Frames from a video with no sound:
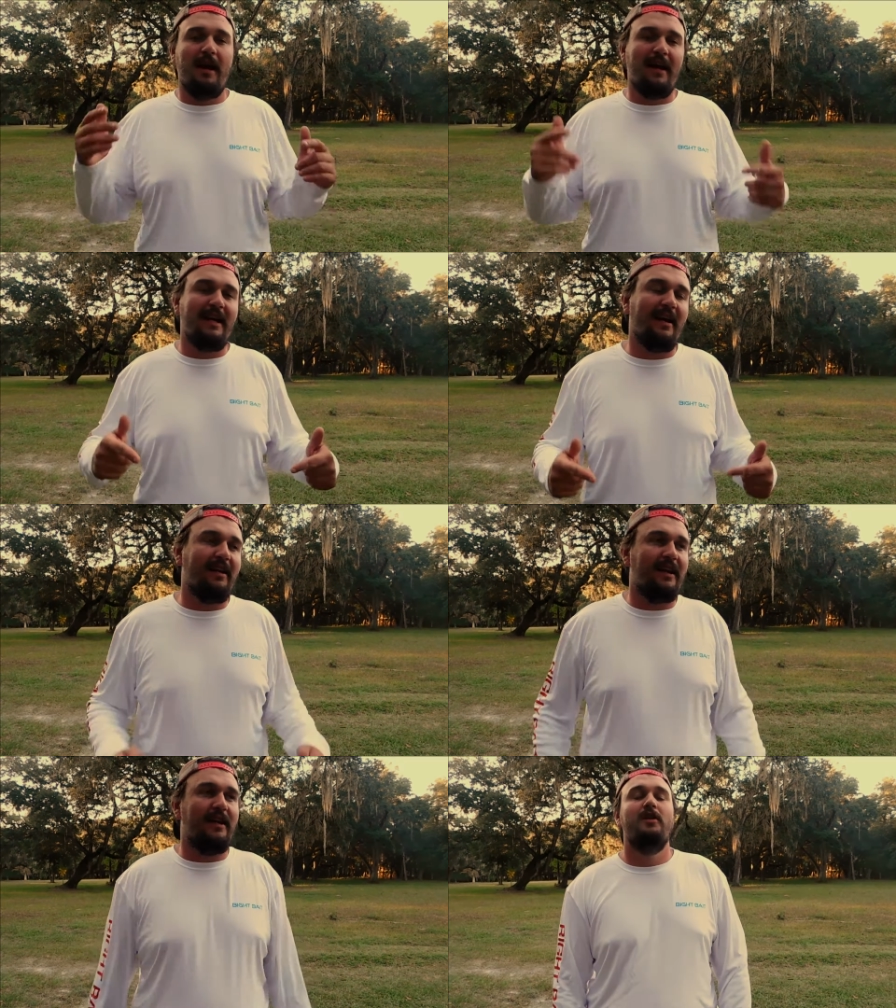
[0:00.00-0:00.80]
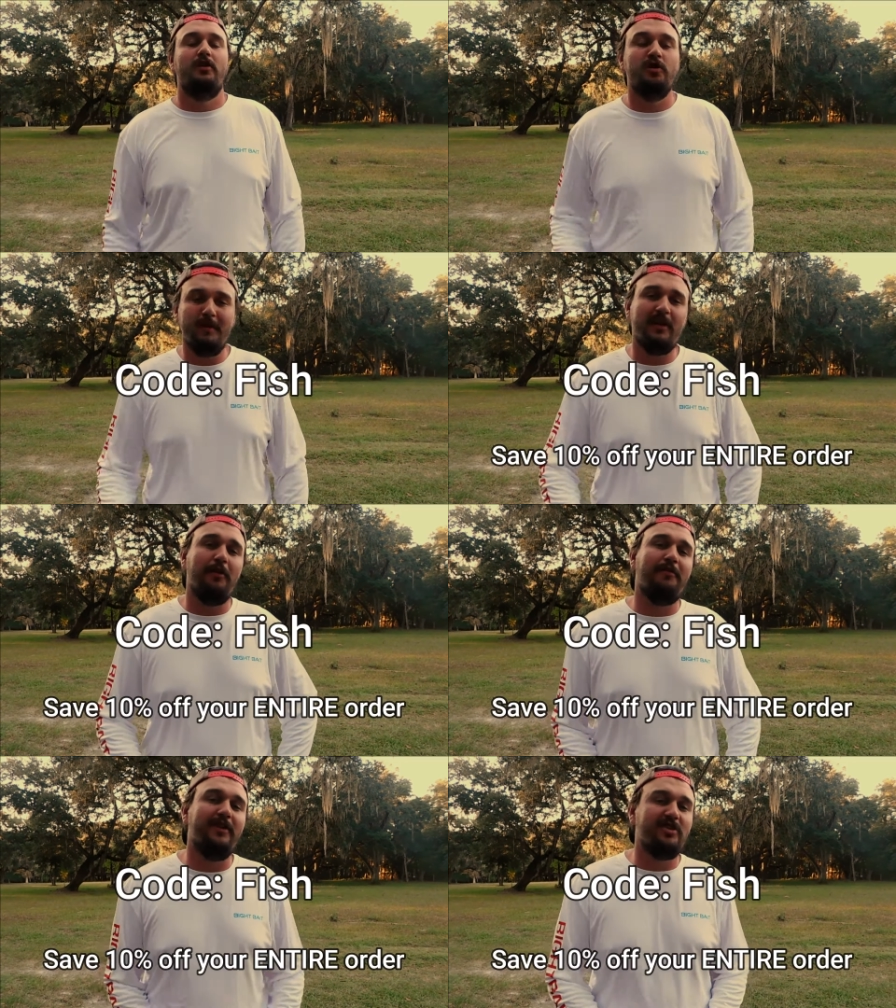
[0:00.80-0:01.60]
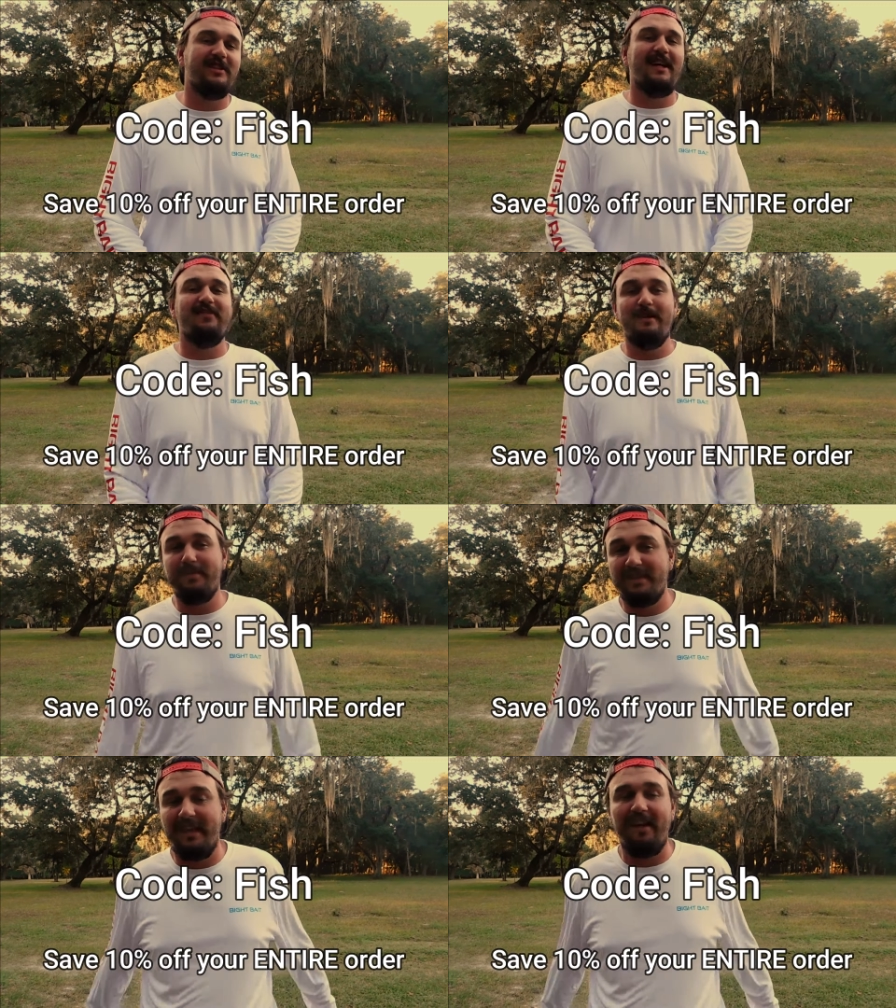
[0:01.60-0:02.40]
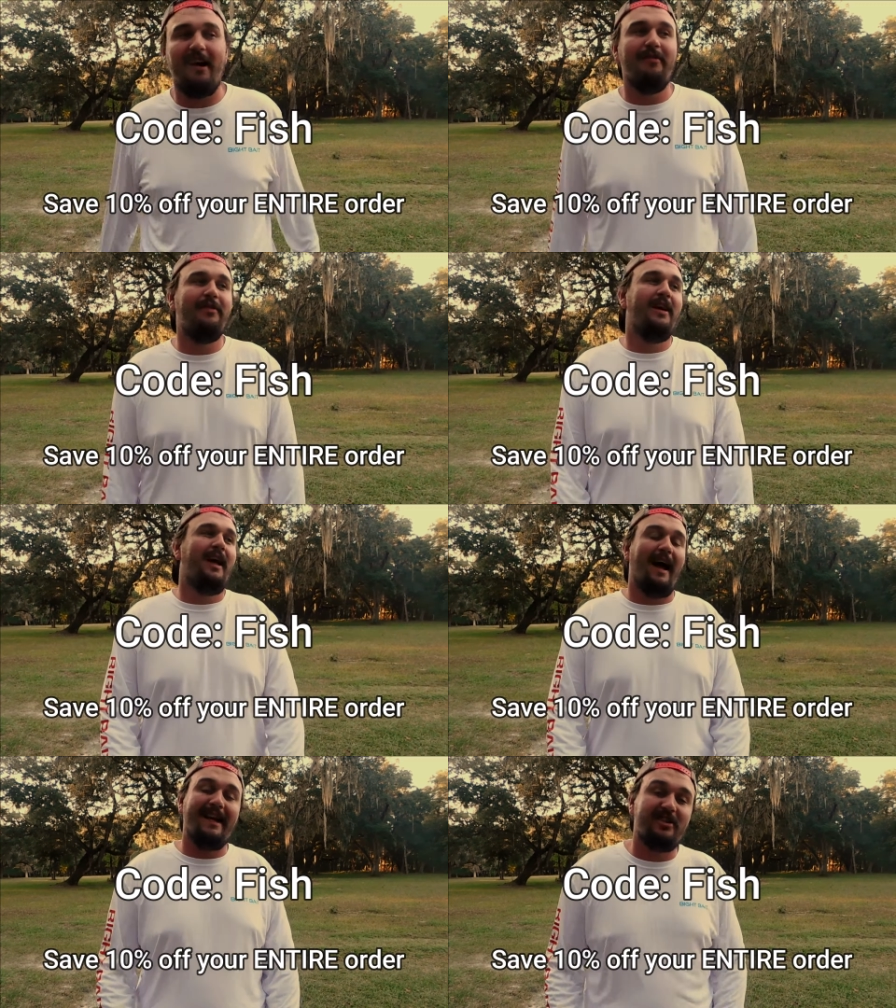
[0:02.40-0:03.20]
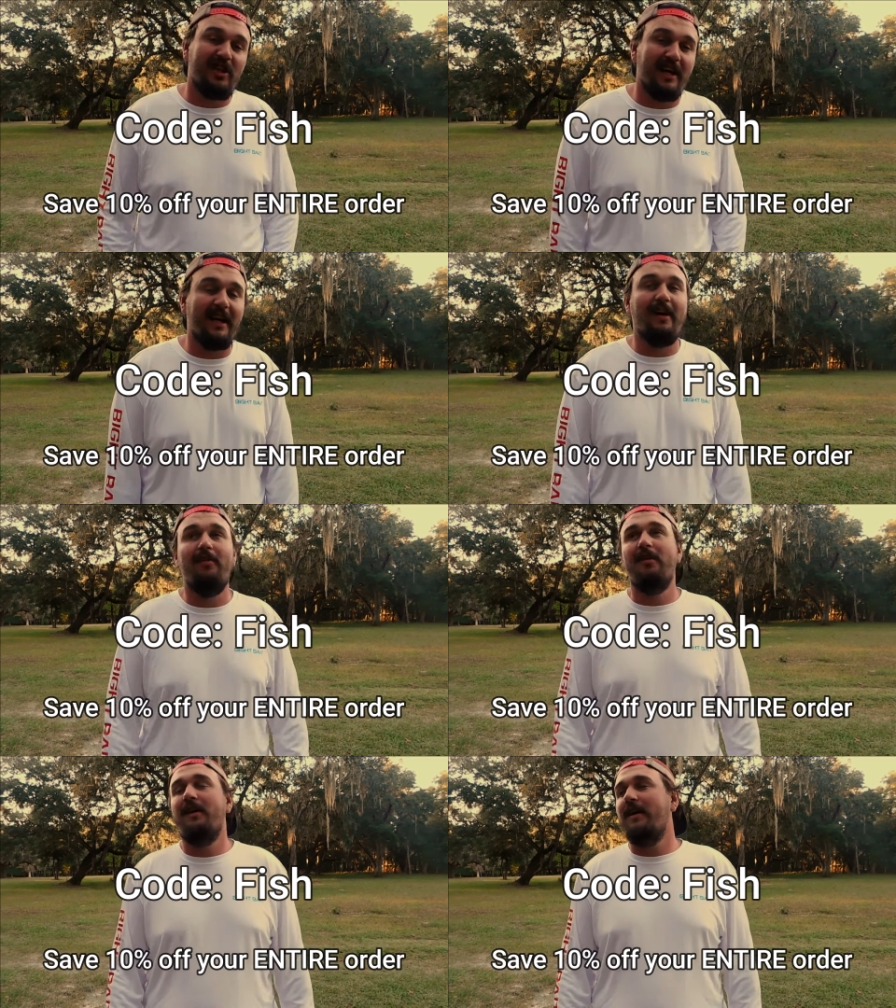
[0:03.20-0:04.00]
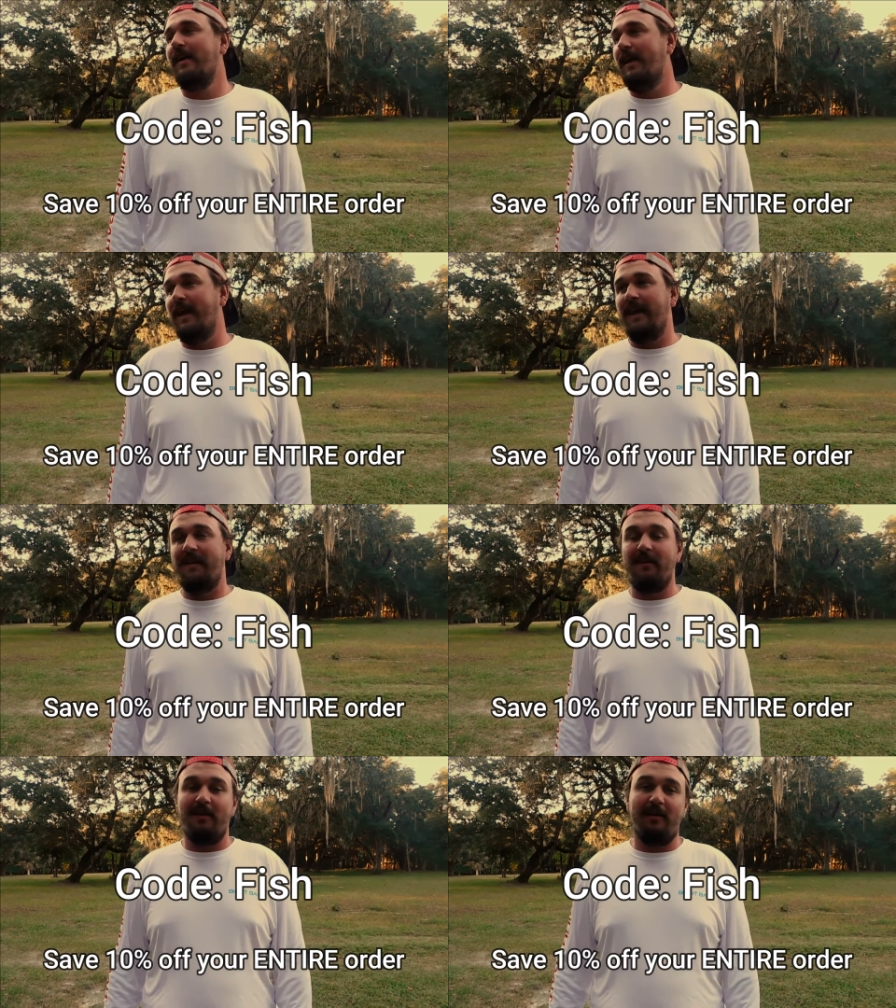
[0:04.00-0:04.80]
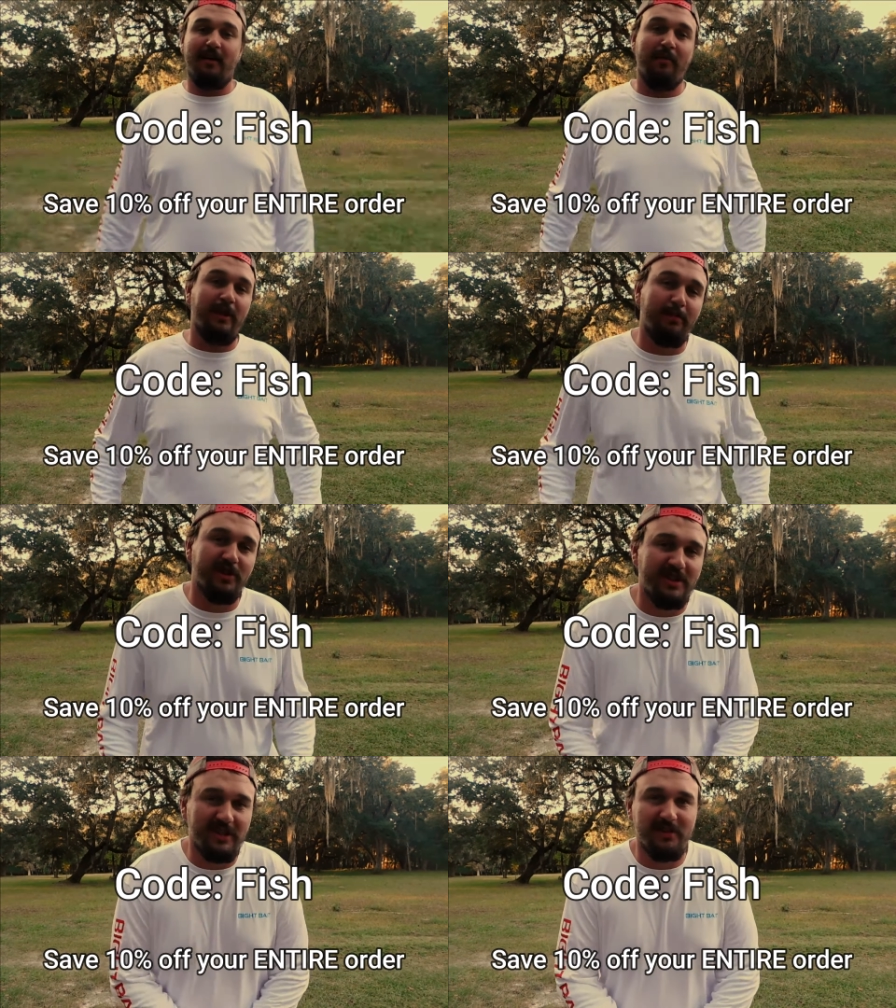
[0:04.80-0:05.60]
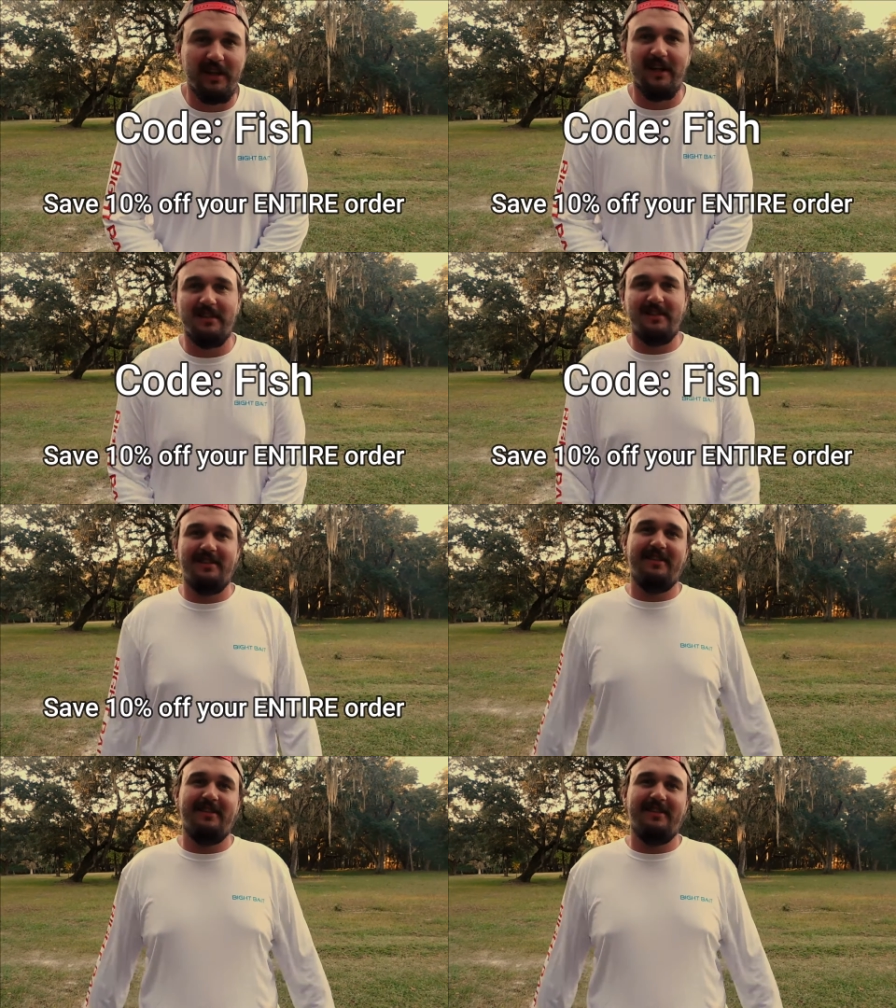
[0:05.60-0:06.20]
hit that link. Use my code FISH to save 10% off at checkout. And uh, I really appreciate you guys.